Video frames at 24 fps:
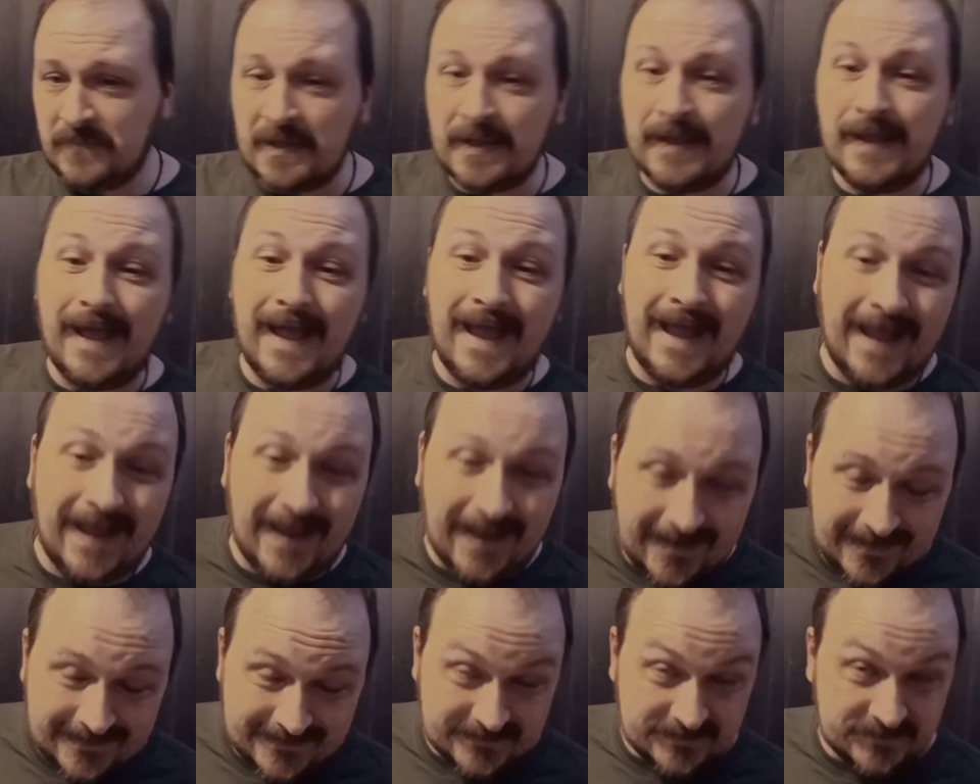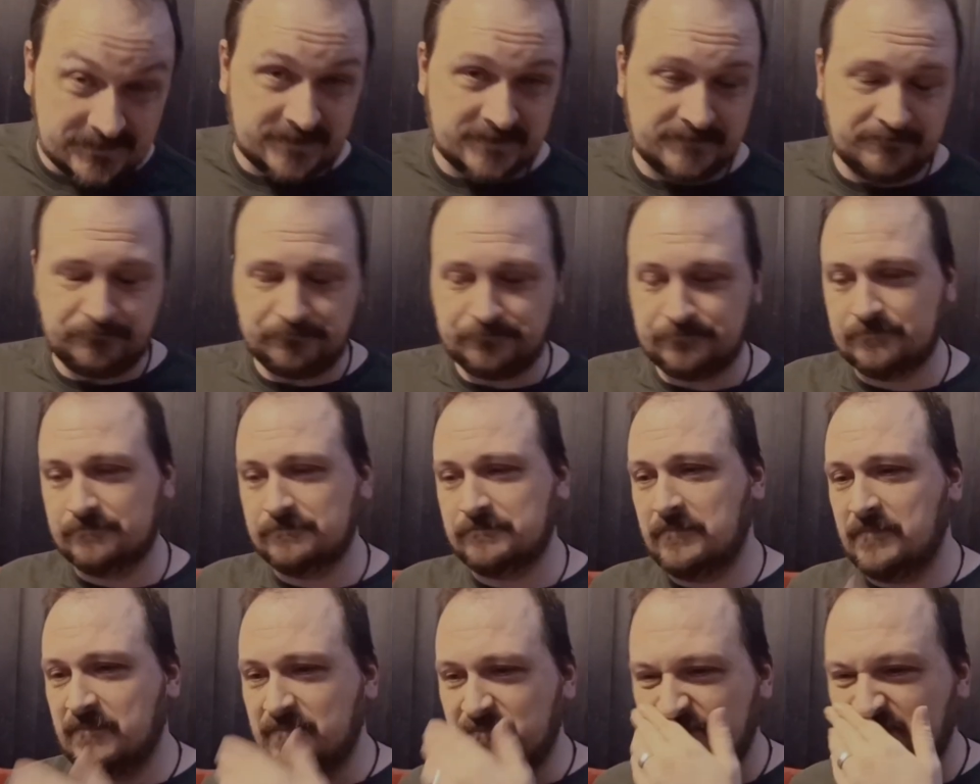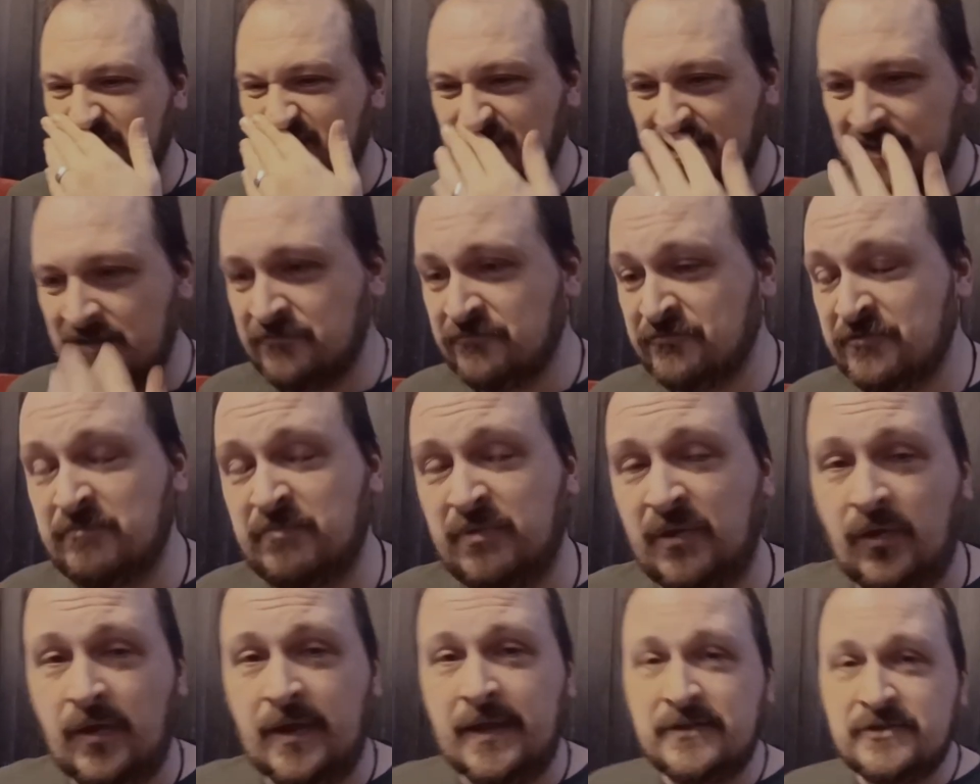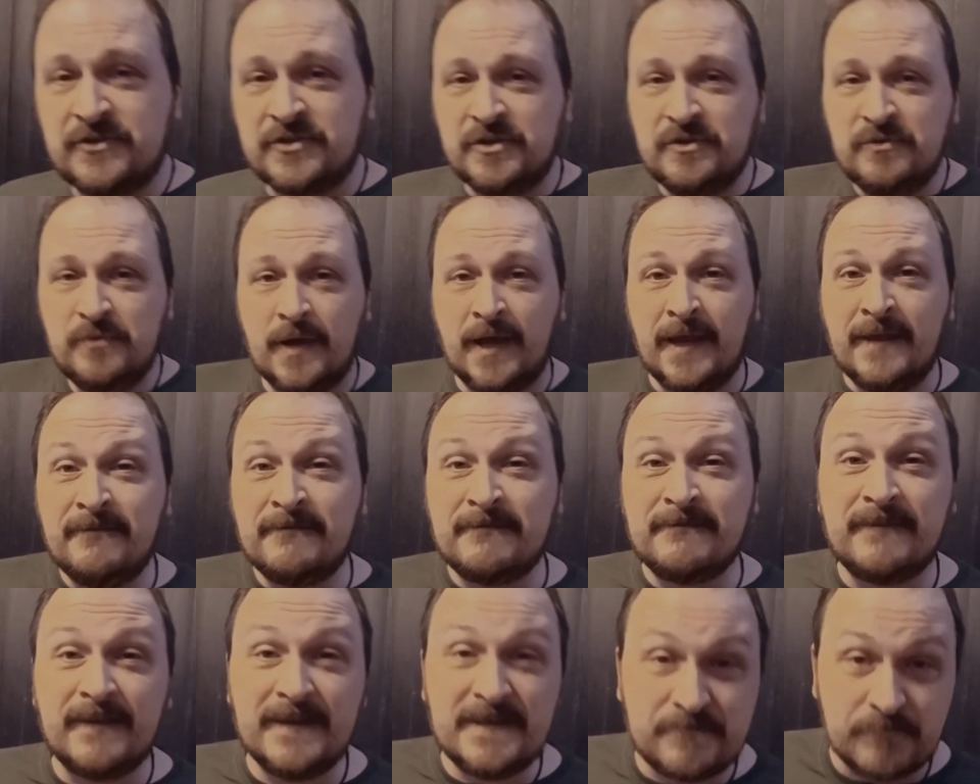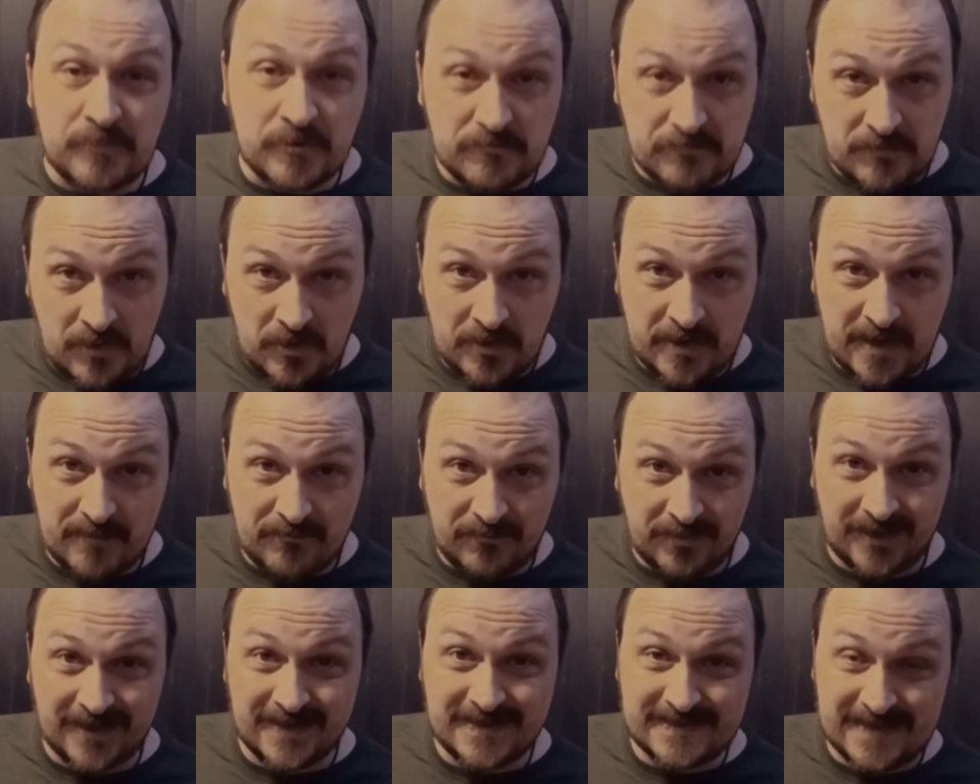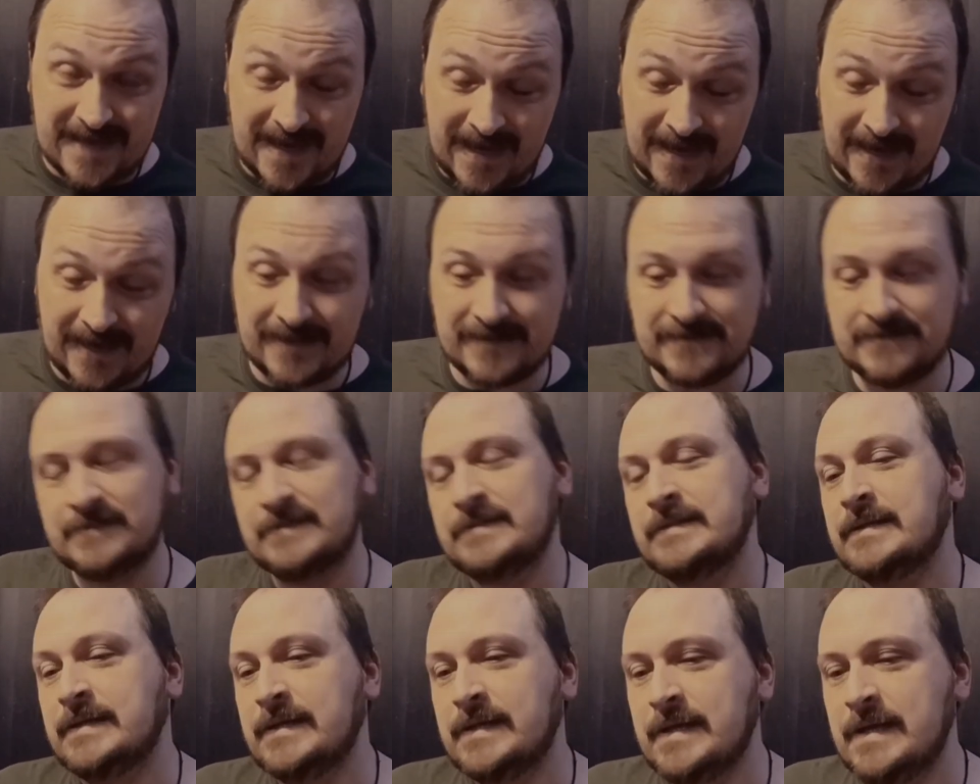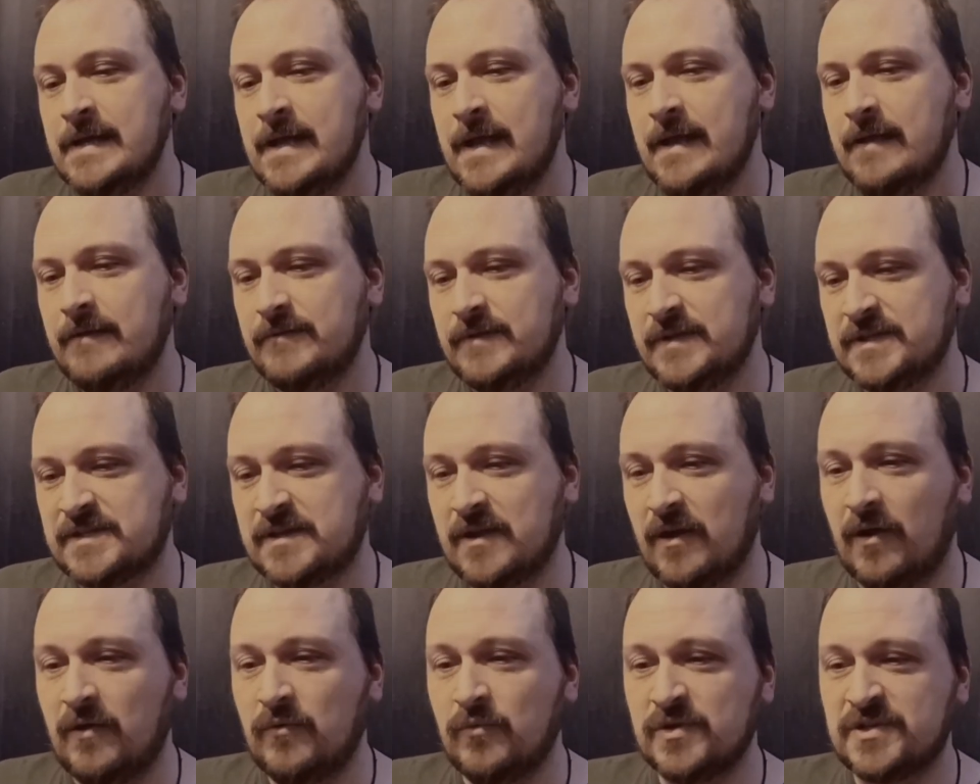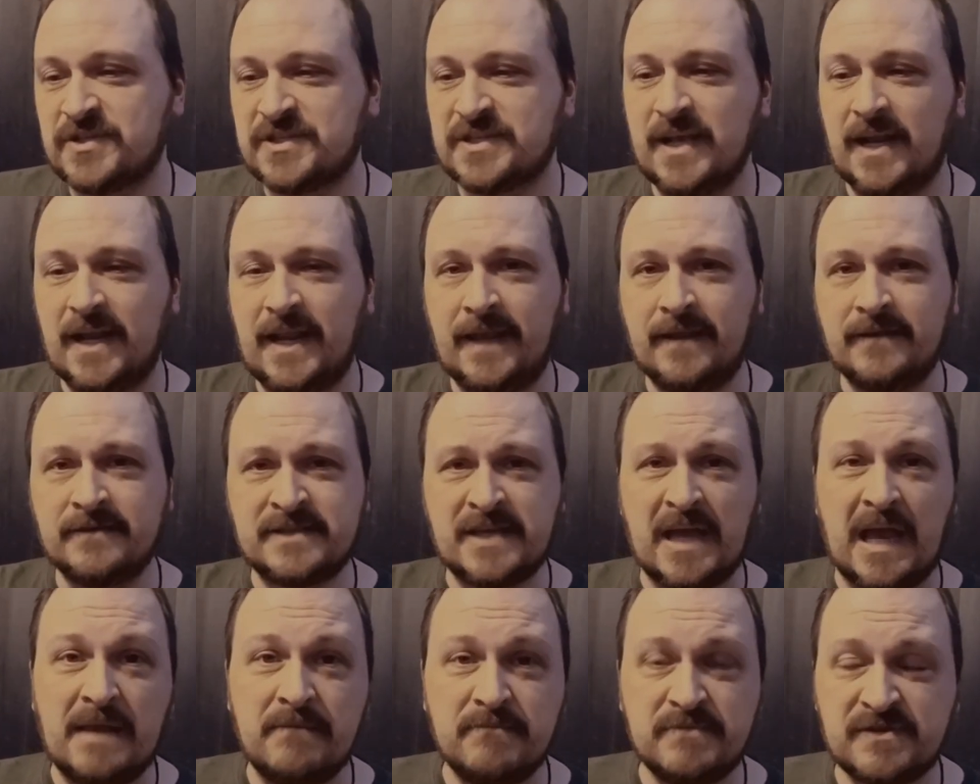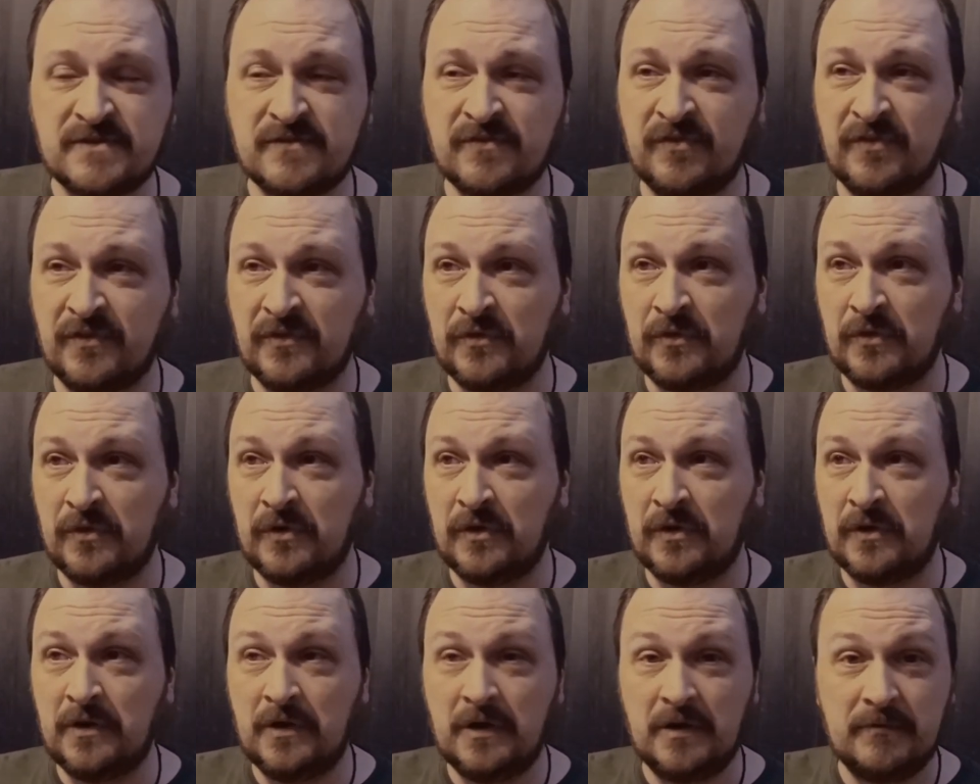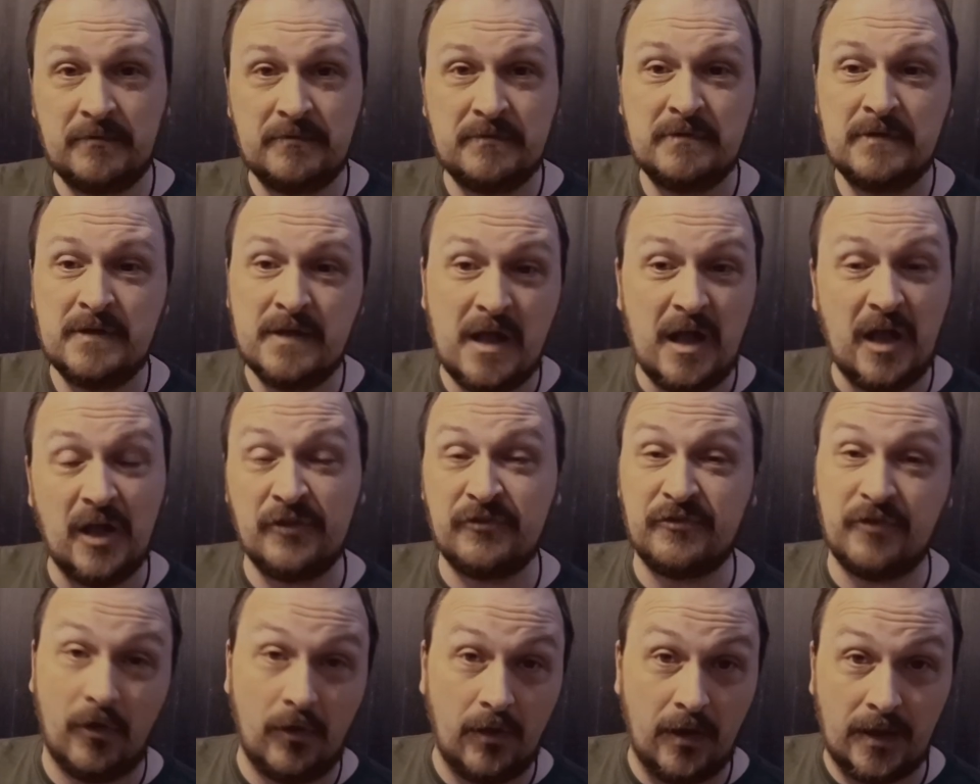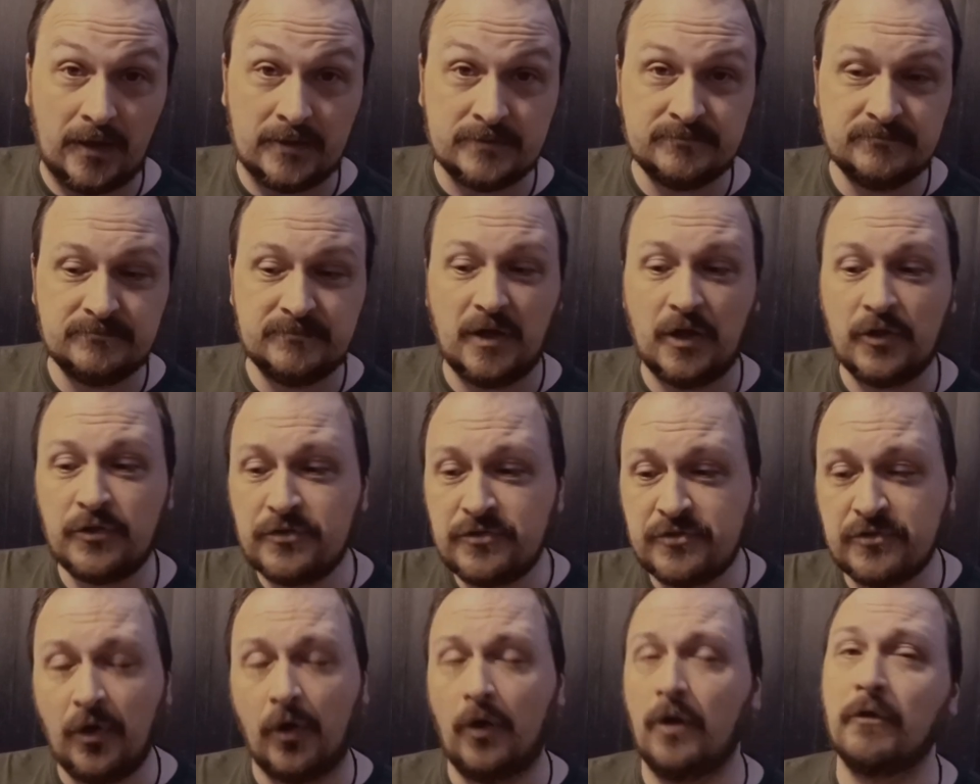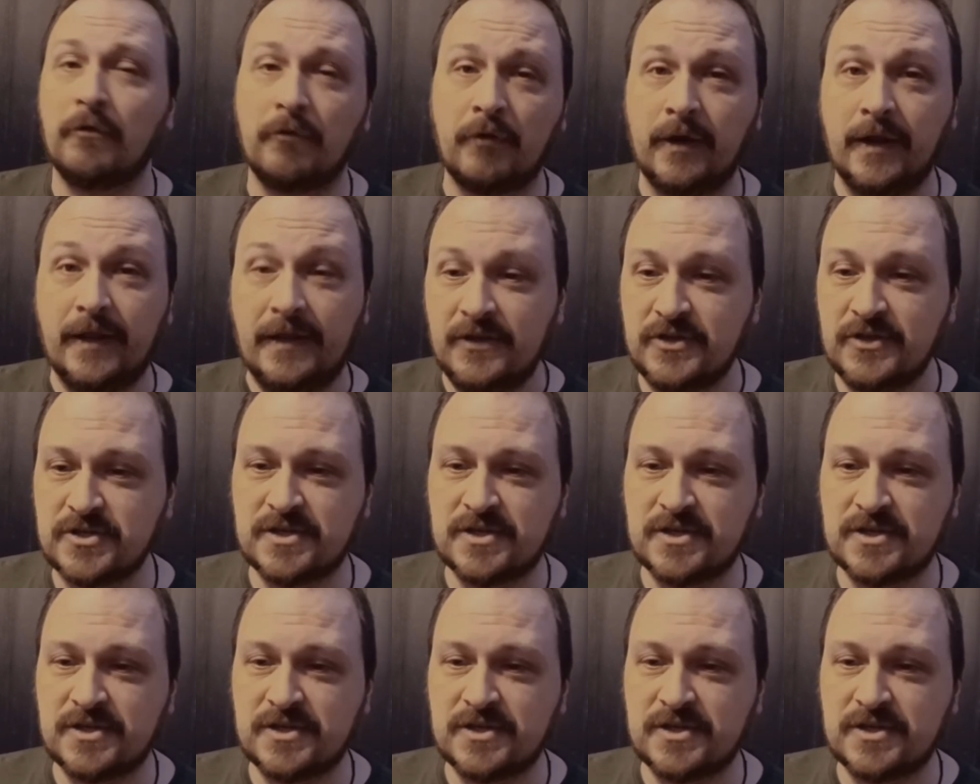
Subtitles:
and replying to a Facebook Marketplace ad, this guy was selling tapes for $1 each,